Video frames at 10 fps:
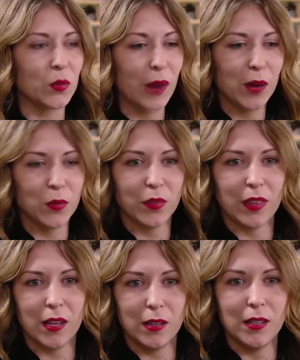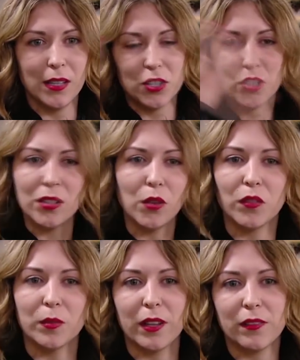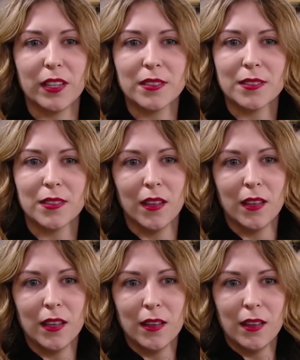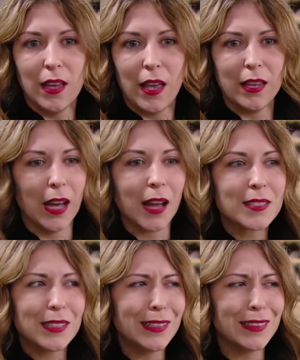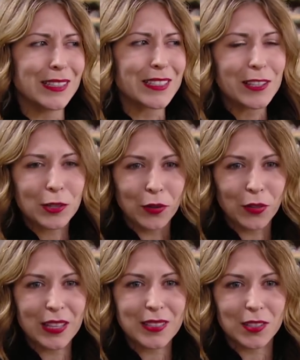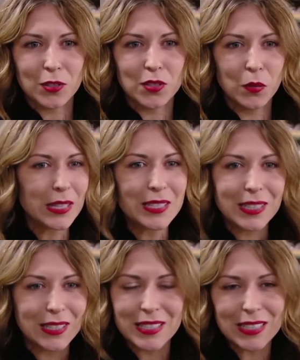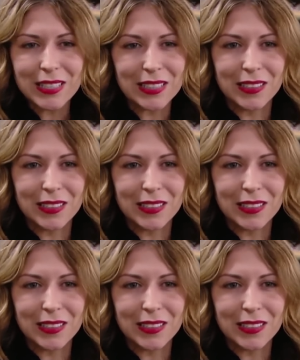around with like a sheet over my face and not seeing these little things that are so easy to see.